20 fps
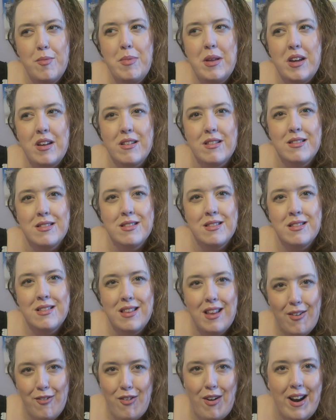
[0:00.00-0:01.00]
because
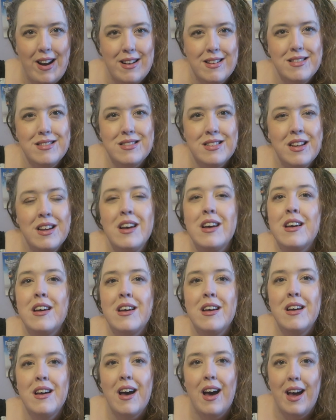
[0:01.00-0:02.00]
they're friends
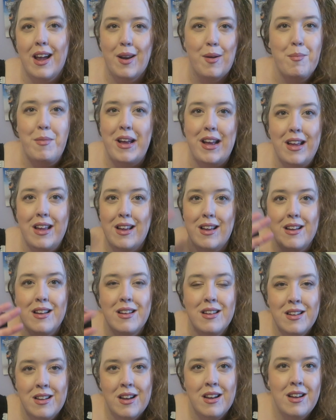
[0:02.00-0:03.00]
and I'm making
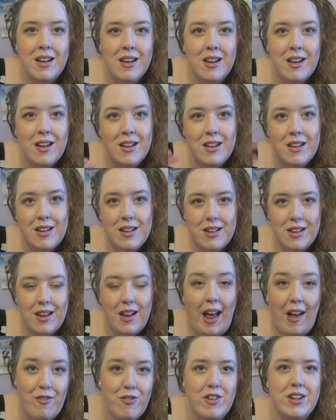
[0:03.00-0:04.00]

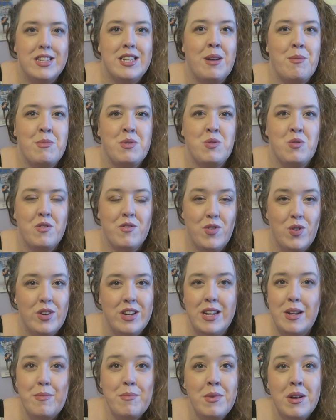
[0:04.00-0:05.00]
every attempt to avoid
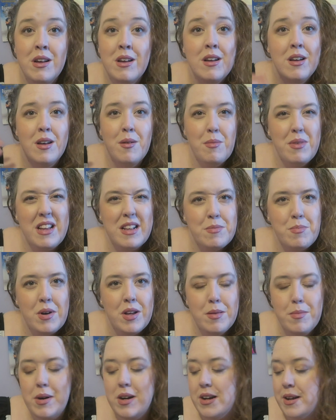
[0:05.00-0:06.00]
him, but that's by
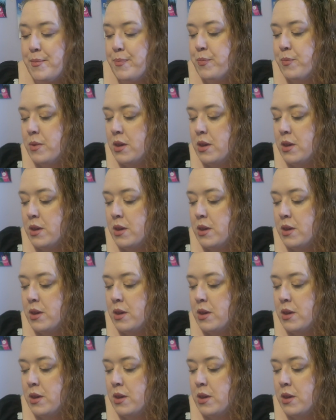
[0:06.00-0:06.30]
the by.